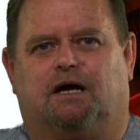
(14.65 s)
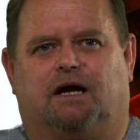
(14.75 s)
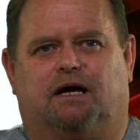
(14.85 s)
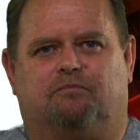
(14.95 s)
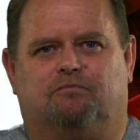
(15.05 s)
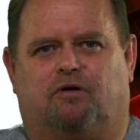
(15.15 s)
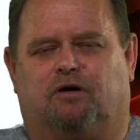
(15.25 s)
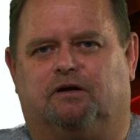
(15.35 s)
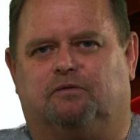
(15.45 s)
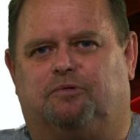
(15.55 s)

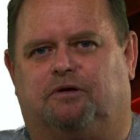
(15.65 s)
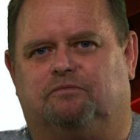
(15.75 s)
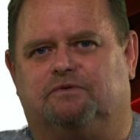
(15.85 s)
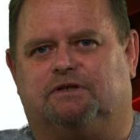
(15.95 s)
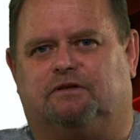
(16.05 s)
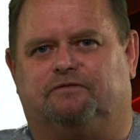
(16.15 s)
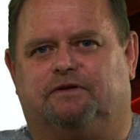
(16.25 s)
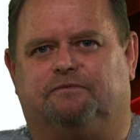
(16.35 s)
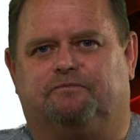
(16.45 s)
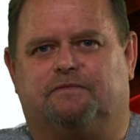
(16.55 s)
modelling and problem
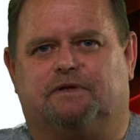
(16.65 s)
solving.